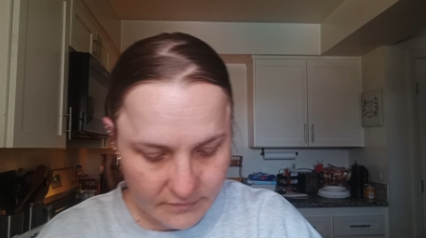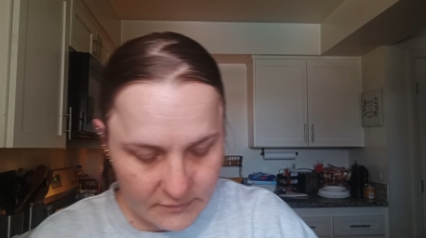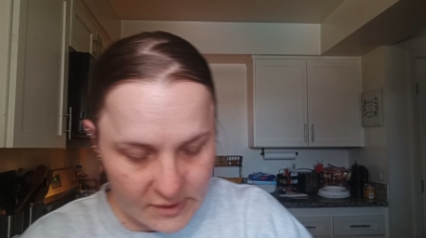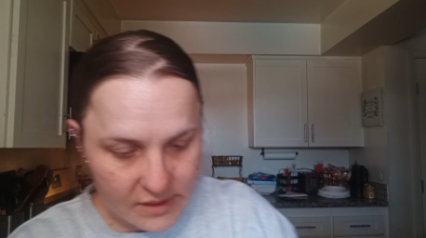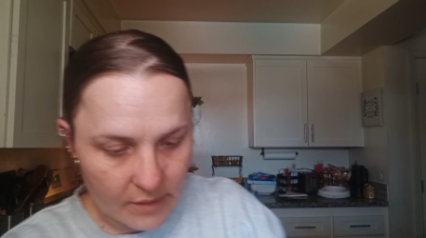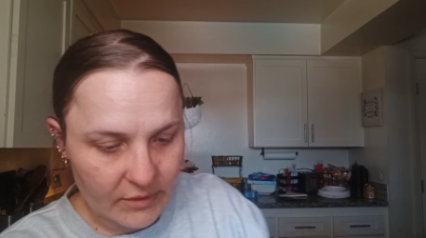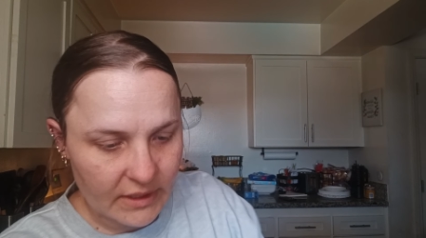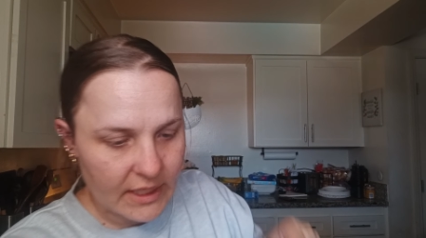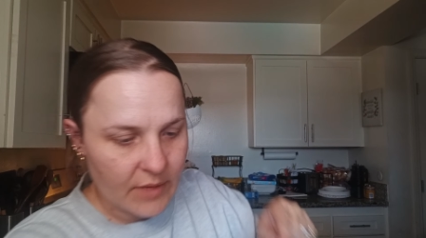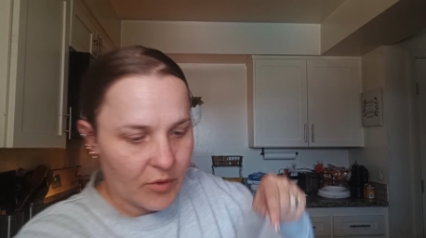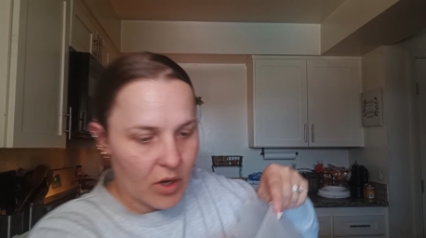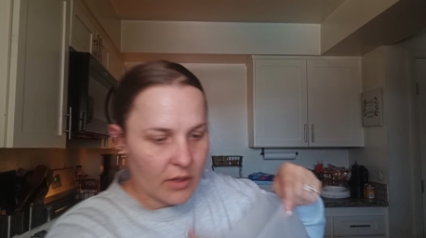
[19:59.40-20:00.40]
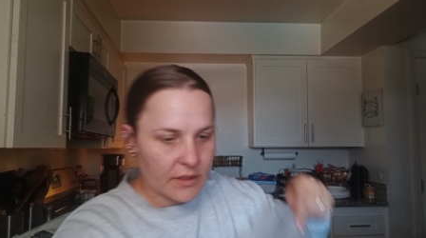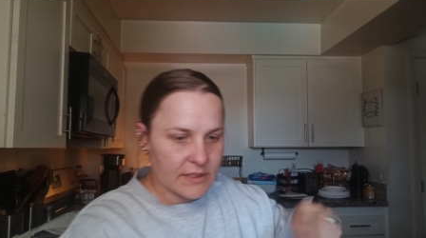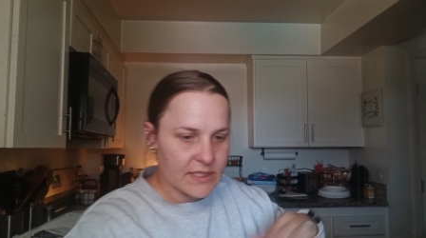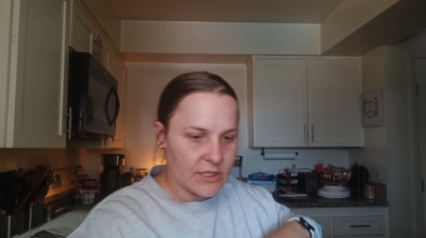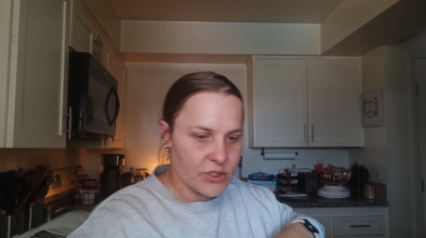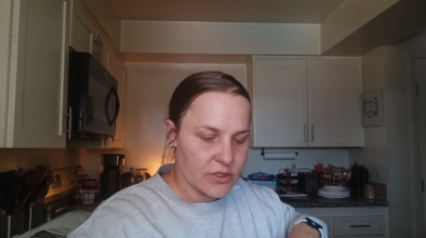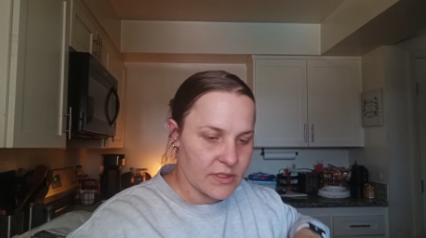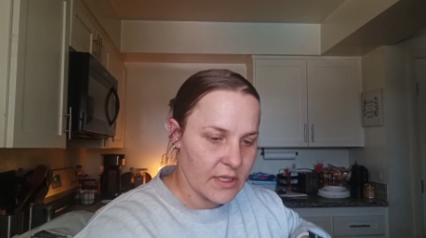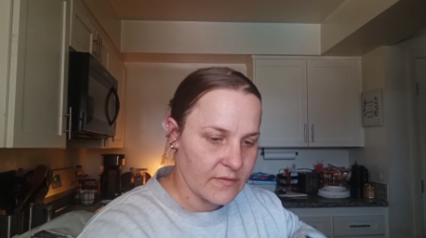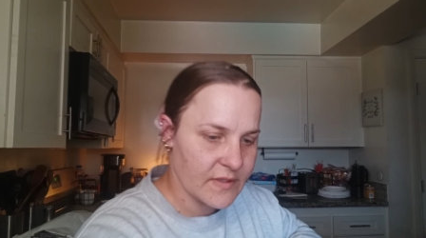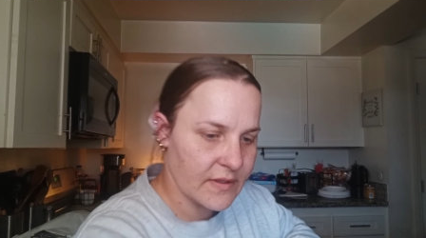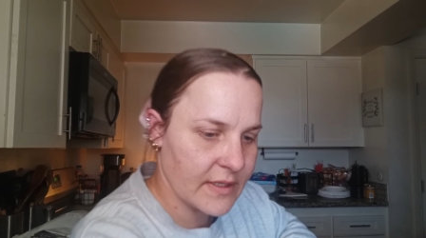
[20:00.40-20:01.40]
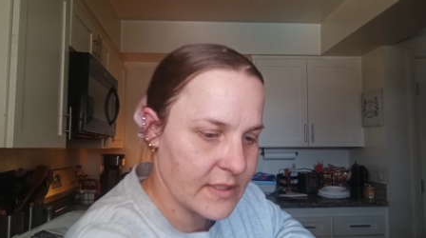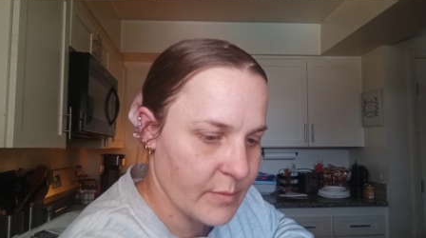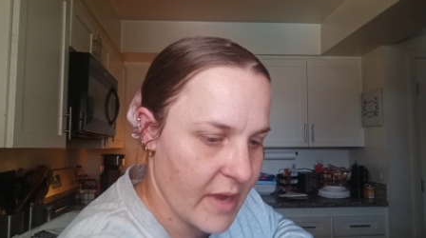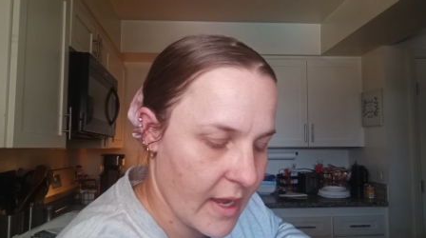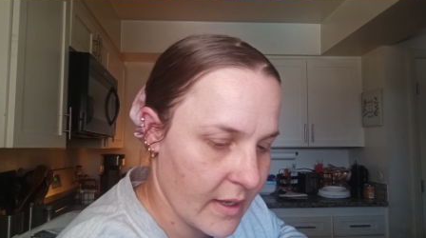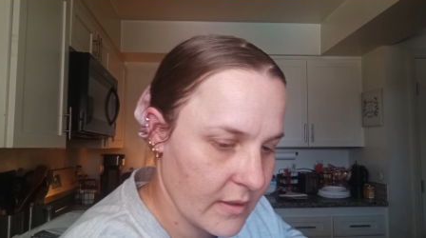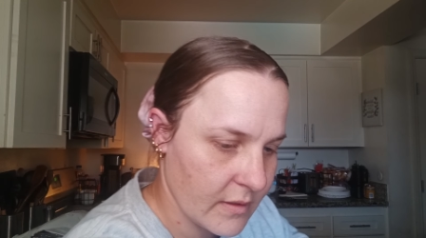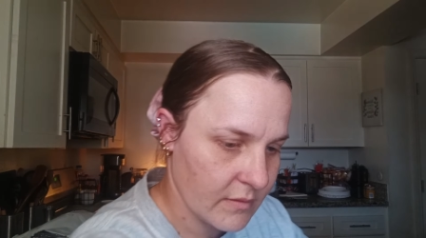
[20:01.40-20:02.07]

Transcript: So I'm going to keep all the teacher's gifts in this bag.